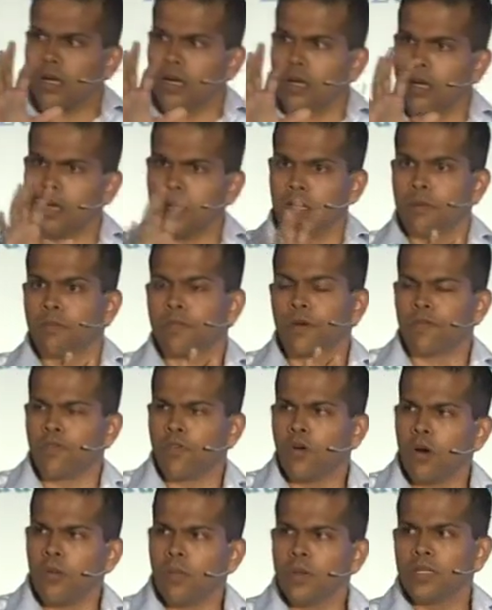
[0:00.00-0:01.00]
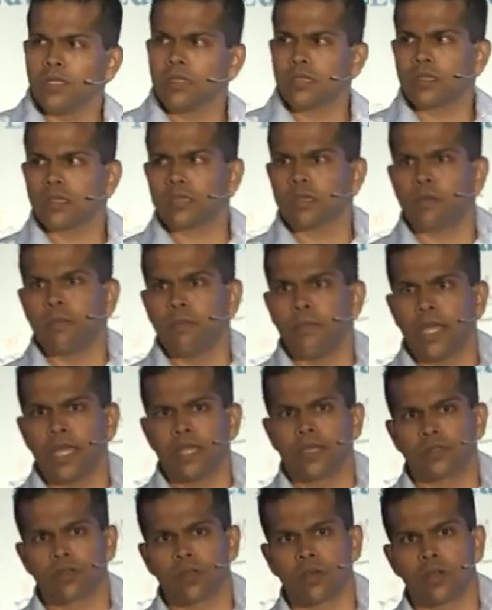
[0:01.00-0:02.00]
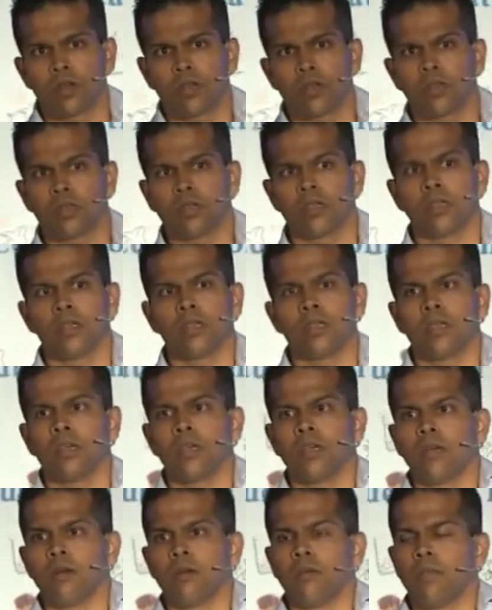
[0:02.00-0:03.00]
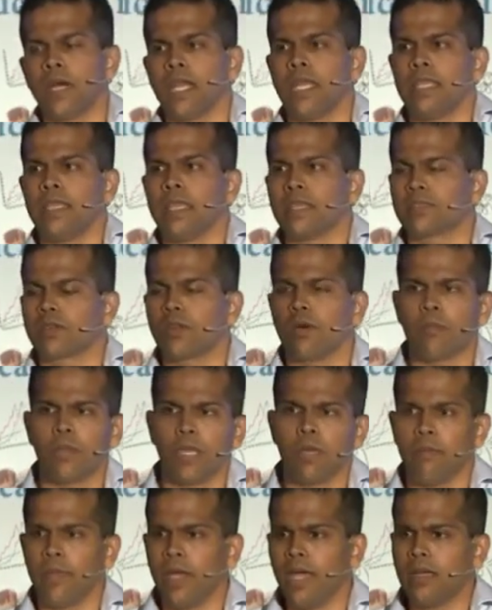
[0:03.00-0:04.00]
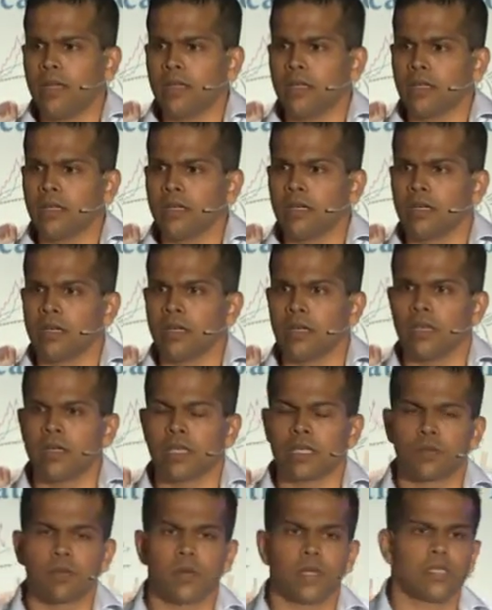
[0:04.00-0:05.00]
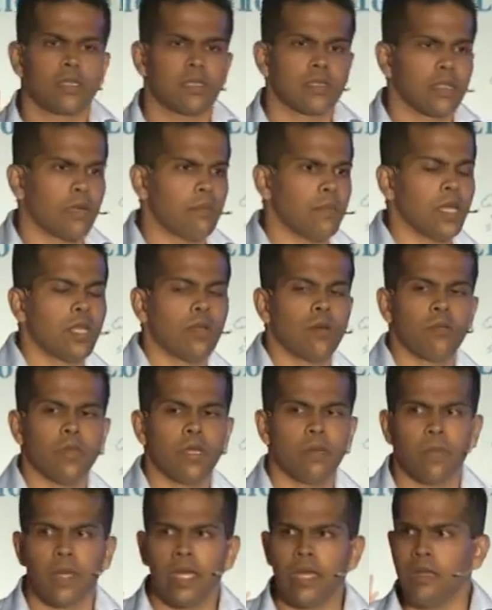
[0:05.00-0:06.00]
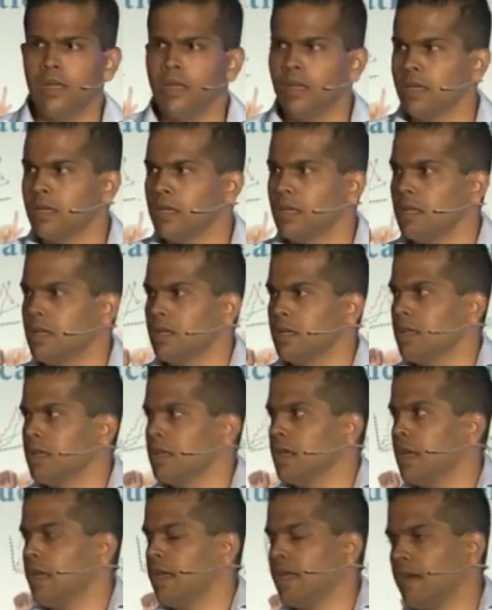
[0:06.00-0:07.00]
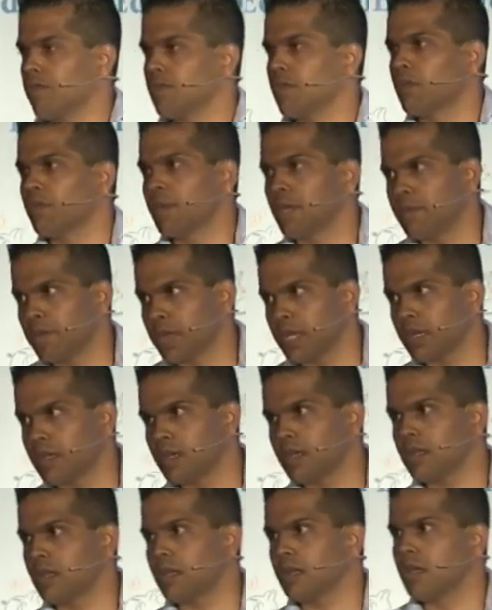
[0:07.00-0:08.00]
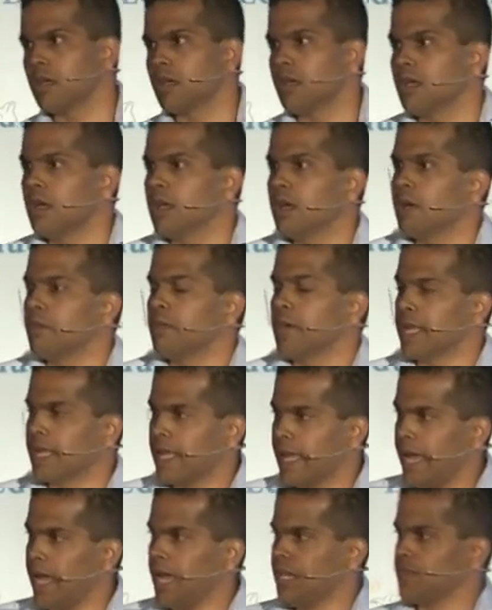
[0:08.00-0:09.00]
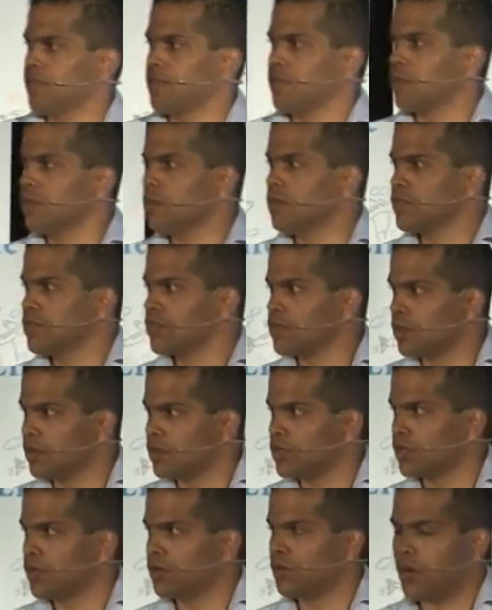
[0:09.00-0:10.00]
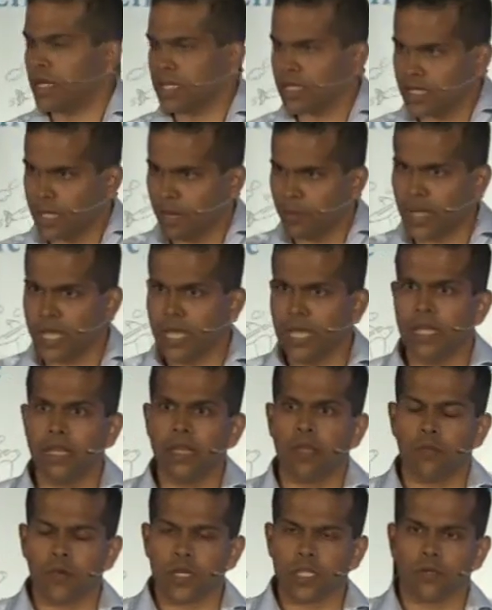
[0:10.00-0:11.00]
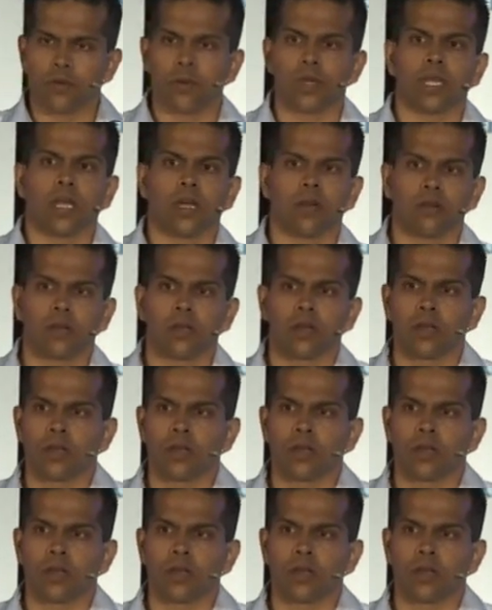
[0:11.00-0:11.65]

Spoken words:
a performance based on money that's not being banked and expenses that may not be paid and have not been paid. But a cash flow shows you what's coming in and what's going out.